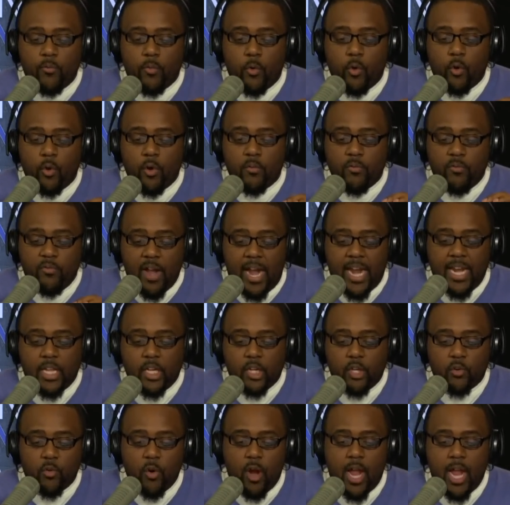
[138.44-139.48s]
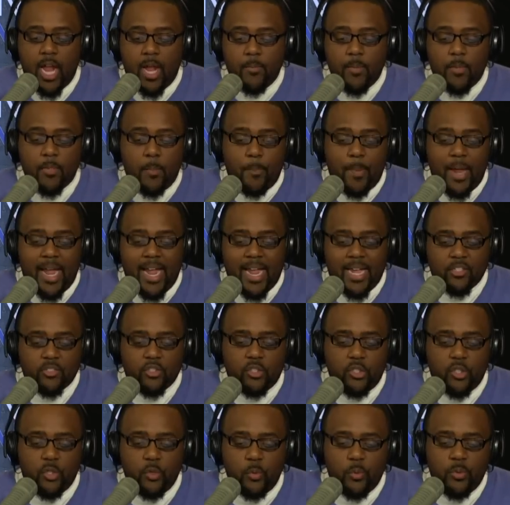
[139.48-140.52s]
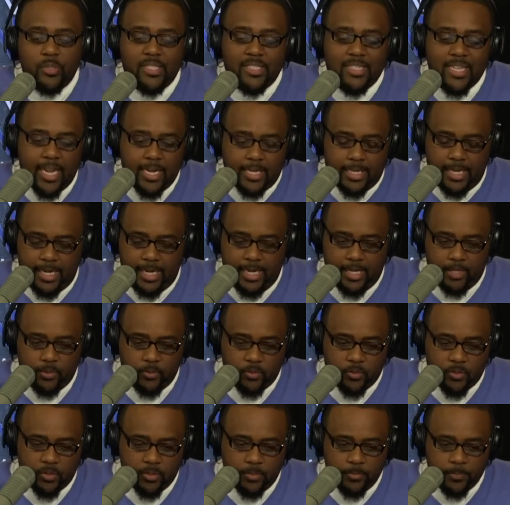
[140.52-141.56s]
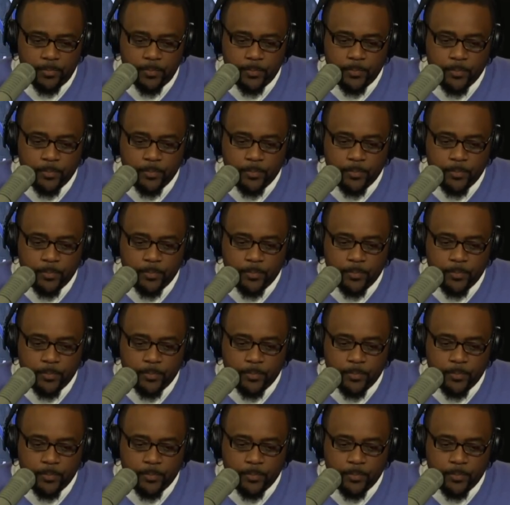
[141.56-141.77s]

for violent crime in the past two decades.